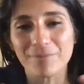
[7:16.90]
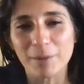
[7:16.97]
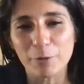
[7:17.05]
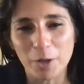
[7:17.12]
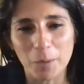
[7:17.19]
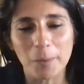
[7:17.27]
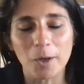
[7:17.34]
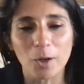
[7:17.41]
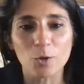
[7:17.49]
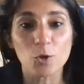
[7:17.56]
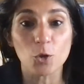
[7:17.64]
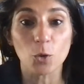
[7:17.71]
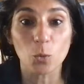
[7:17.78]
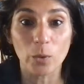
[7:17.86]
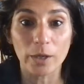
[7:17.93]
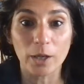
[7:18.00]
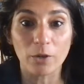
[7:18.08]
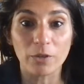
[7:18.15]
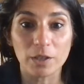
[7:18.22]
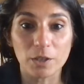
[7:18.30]
phenomenological
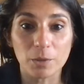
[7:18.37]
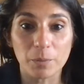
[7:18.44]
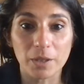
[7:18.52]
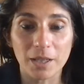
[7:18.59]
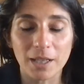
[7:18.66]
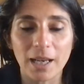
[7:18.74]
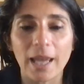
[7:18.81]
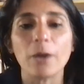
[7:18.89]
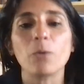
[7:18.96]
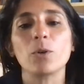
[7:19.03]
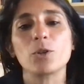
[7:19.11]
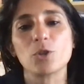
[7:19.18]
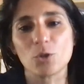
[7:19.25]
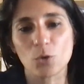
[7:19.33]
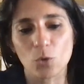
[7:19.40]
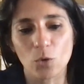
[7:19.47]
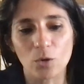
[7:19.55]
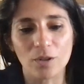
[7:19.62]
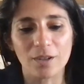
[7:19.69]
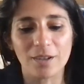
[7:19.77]
way of interpreting language.
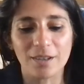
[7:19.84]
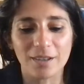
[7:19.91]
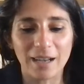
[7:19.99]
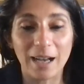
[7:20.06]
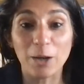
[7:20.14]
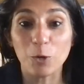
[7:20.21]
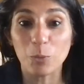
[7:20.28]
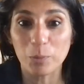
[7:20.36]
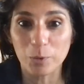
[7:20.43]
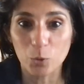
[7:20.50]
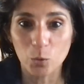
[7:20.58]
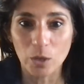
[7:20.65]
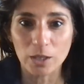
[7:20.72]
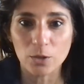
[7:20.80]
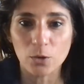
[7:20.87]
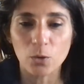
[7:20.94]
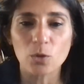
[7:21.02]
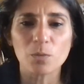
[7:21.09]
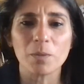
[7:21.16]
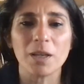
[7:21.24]
So I hope you
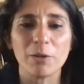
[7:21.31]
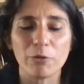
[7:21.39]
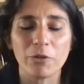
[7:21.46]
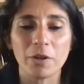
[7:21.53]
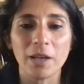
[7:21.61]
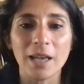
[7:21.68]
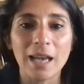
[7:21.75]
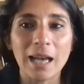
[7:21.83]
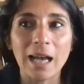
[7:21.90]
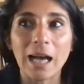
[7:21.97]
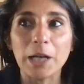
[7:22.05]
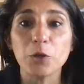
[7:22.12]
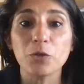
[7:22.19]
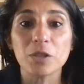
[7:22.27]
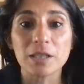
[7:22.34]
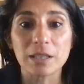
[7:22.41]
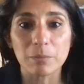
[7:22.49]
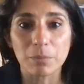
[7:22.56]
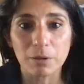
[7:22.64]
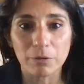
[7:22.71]
excuse me if I
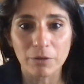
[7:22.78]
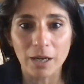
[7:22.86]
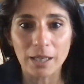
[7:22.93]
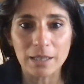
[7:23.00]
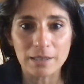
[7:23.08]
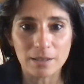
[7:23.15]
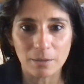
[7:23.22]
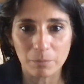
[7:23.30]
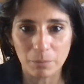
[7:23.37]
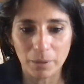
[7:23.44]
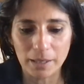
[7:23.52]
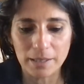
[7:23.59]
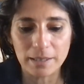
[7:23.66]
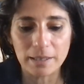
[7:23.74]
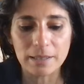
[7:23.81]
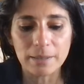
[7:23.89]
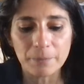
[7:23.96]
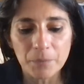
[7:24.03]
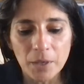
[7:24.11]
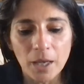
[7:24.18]
oversimplify in some
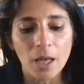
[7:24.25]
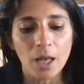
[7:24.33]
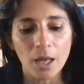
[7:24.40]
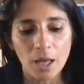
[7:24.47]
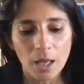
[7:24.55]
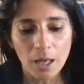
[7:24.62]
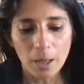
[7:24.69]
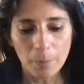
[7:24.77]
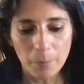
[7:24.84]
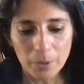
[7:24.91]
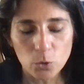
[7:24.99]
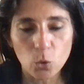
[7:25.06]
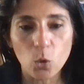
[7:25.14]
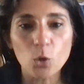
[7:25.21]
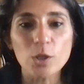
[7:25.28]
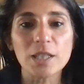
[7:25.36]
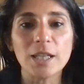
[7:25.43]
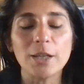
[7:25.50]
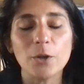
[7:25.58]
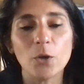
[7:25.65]
places. But to
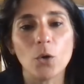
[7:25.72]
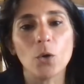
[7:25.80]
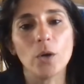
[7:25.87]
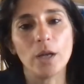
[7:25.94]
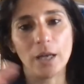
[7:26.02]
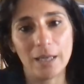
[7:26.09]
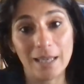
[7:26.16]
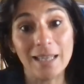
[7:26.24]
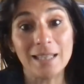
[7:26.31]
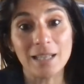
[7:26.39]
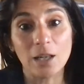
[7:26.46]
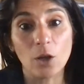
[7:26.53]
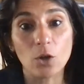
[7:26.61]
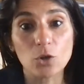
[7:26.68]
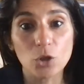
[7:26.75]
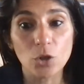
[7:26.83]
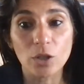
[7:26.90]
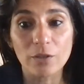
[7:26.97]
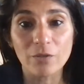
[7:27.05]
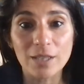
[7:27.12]
continue, in the
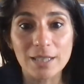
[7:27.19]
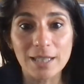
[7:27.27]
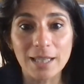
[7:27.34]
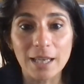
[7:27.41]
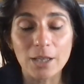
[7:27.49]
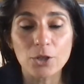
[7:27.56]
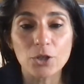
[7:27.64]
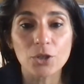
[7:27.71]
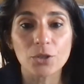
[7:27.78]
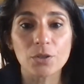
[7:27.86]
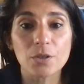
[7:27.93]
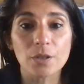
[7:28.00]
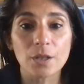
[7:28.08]
logical investigations,